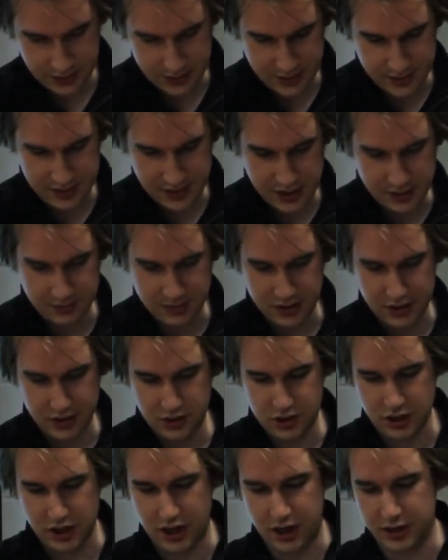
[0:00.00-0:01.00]
the CMC
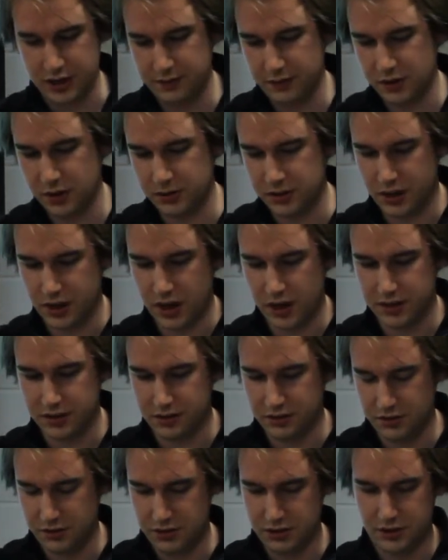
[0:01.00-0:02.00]
chair, even though in the
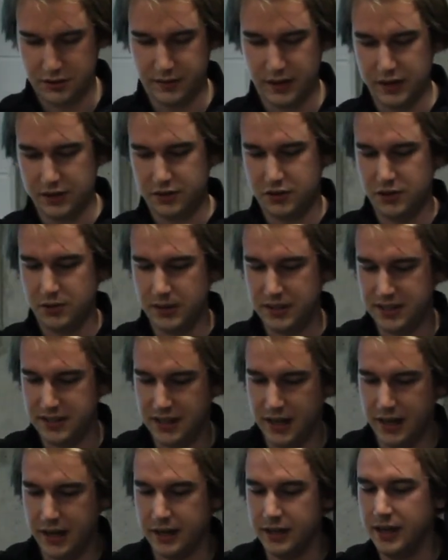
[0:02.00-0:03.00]
Constitution of 82 it
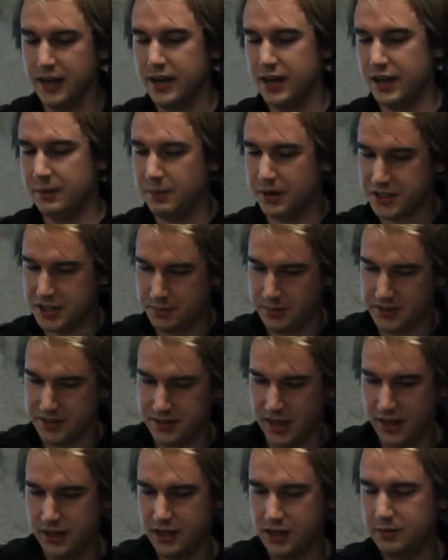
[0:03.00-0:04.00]
said it must be
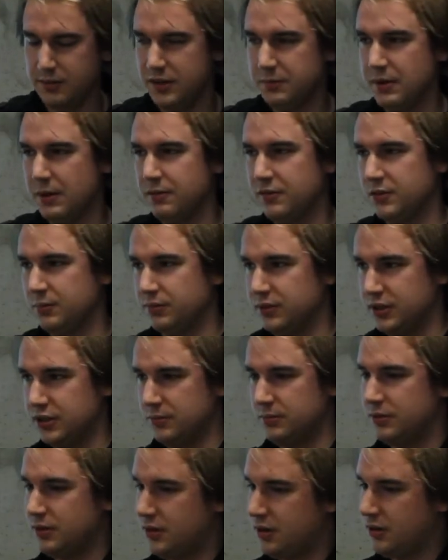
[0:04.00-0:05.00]
standing committee member of the
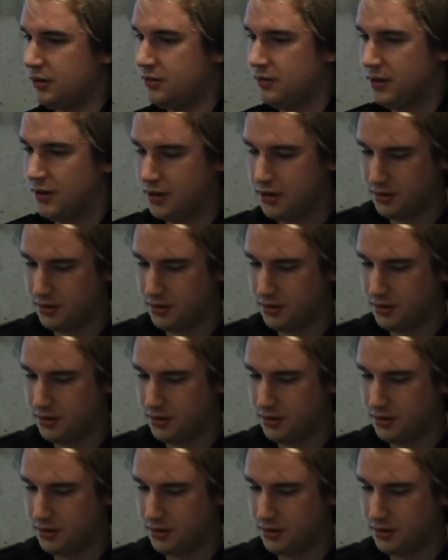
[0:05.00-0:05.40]
Politburo.